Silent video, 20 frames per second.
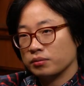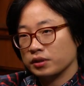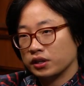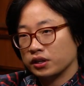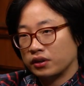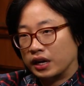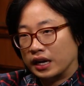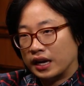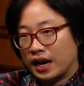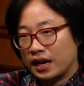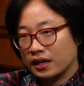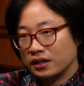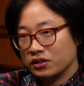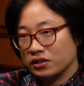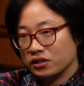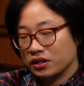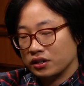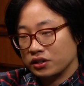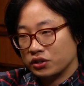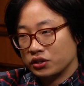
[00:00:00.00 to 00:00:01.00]
many great
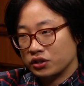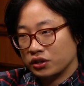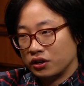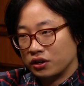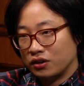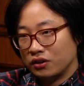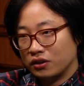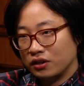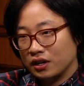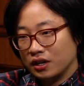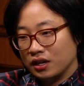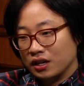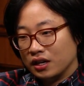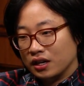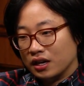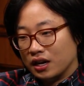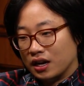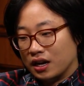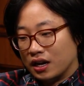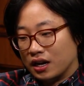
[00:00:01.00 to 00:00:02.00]
actors on the show
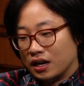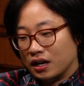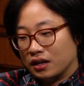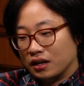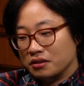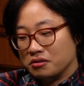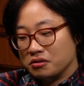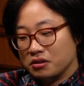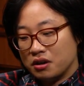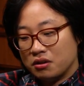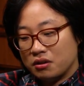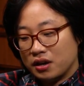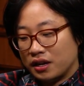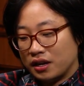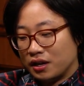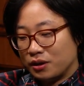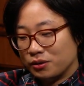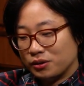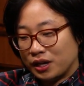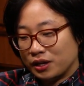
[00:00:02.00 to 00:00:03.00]
uh, you know, and
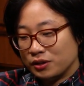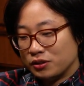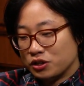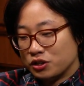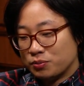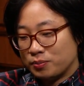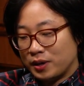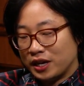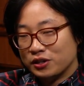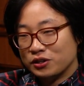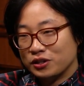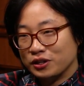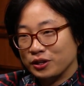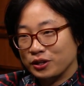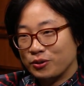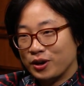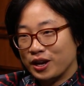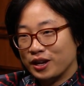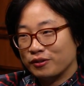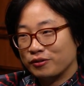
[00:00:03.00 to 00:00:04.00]
I, I, just patiently
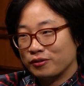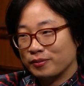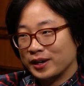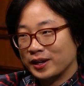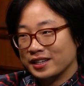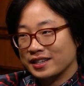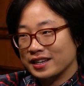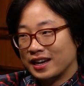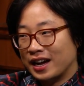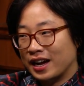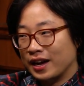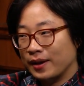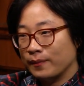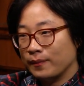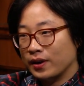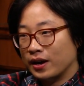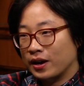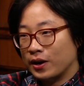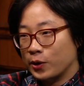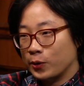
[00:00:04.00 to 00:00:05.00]
waited for my
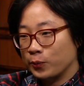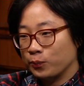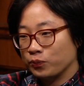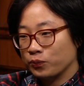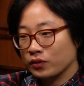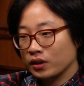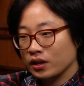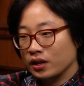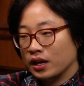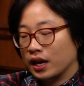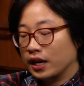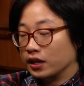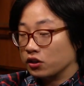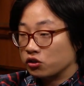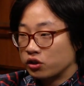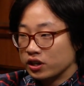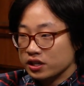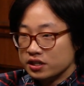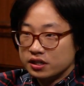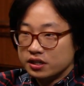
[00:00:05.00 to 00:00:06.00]
time um, and
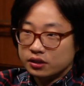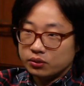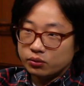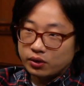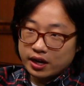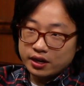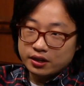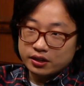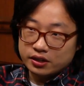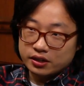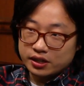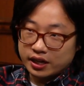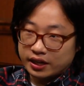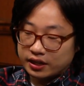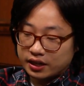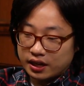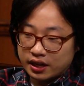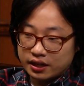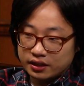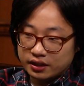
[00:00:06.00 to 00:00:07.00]
trusted the writers,
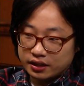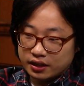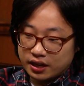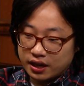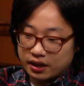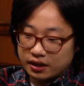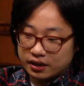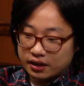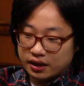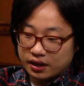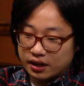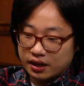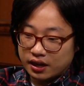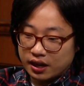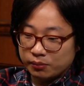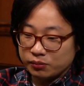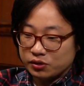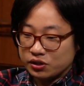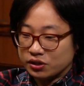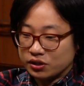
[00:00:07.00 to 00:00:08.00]
and and and uh,
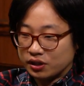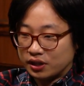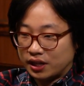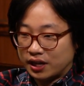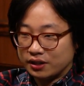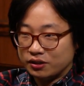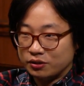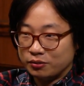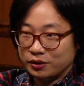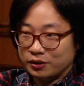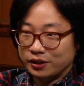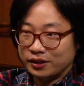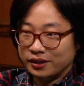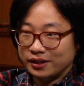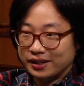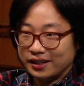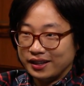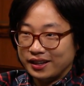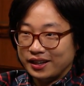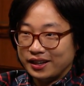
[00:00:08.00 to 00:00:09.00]
I'm just glad to be
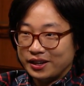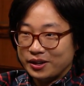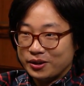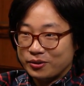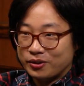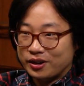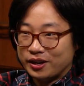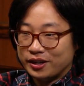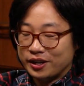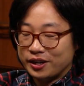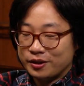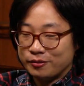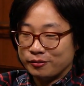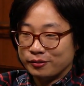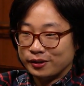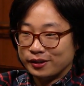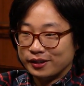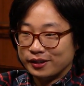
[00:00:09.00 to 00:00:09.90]
where I am.